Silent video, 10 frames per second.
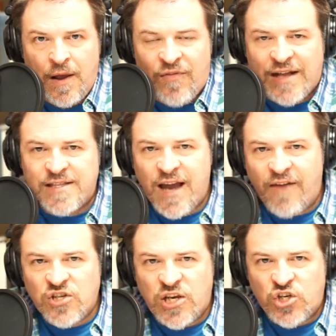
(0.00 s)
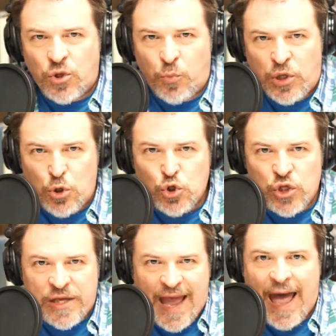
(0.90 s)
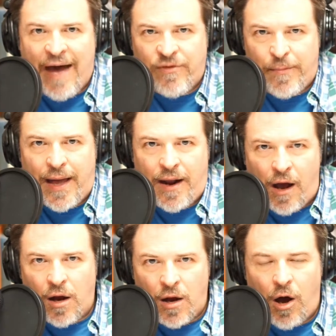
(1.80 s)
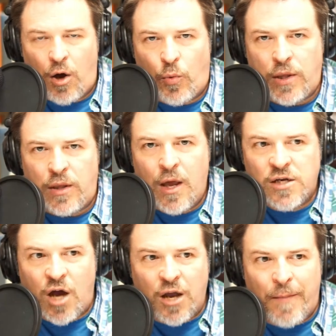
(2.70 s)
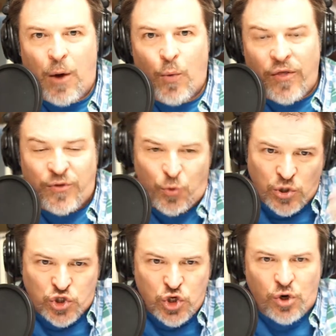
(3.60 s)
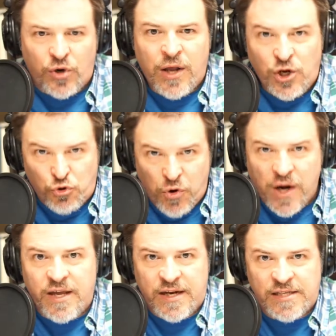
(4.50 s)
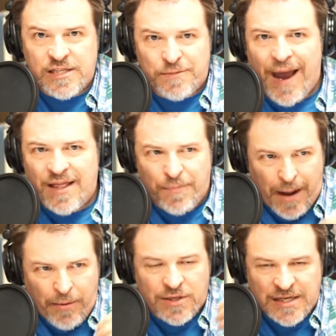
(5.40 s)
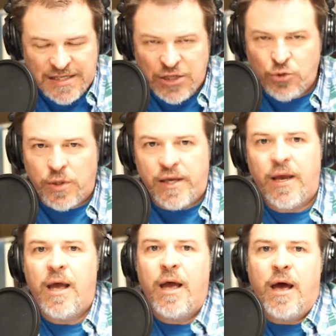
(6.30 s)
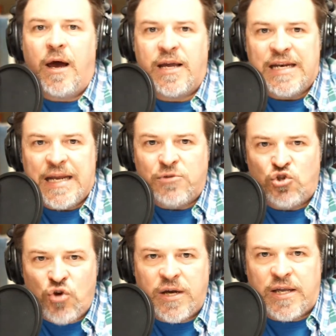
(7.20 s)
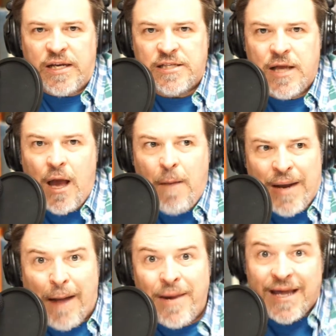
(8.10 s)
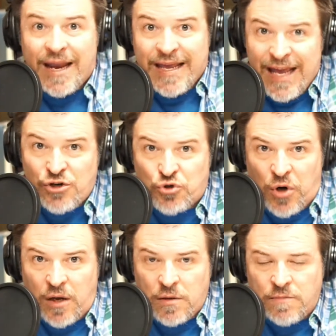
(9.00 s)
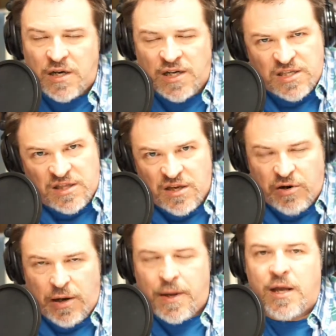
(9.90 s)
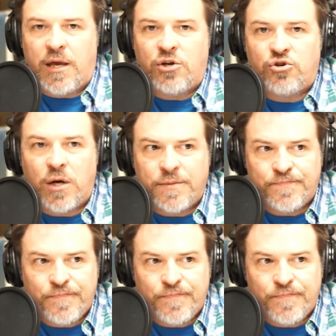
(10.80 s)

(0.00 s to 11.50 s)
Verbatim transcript: That's the conversation that we usually have about alcohol. We talk about, well, sure, drunkenness is bad. The Bible continually condemns drunkenness, but I'm not going to get drunk. At least in theory, I'm not going to get drunk.